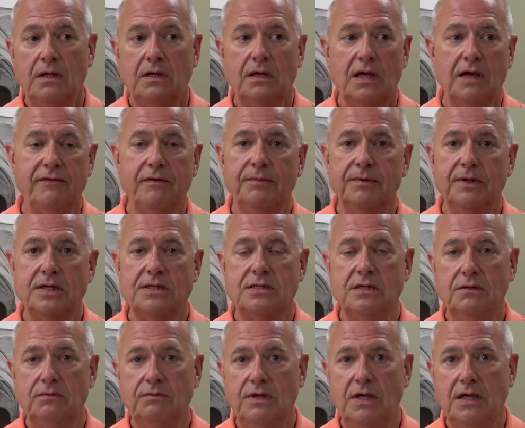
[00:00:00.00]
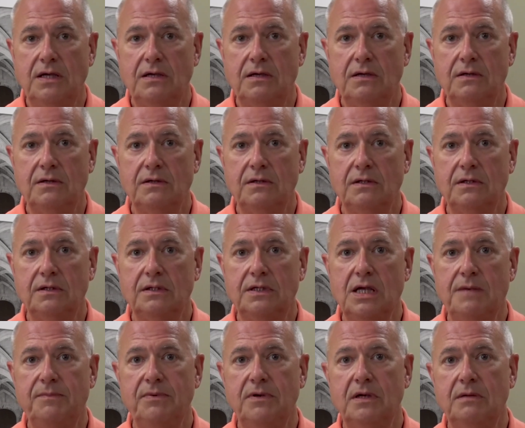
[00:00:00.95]
Have a blessed week. I'll
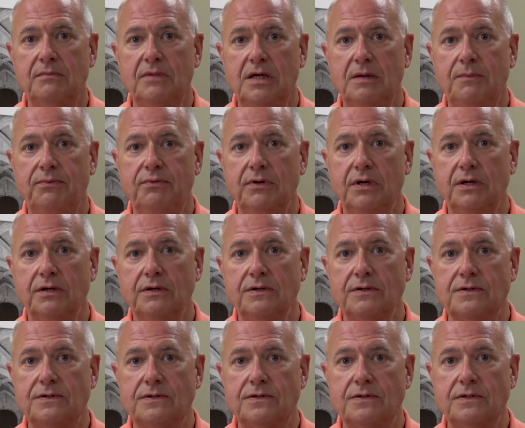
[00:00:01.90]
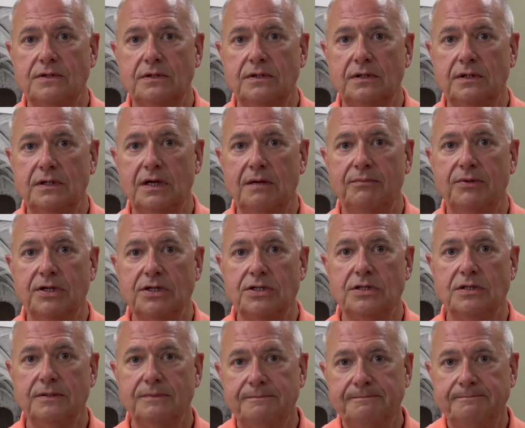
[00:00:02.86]
keep you in my prayers. God
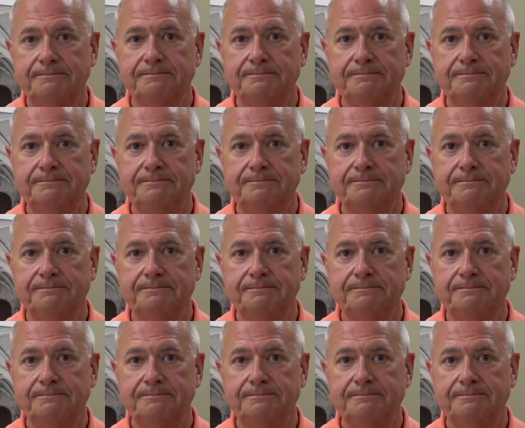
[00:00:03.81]
bless you.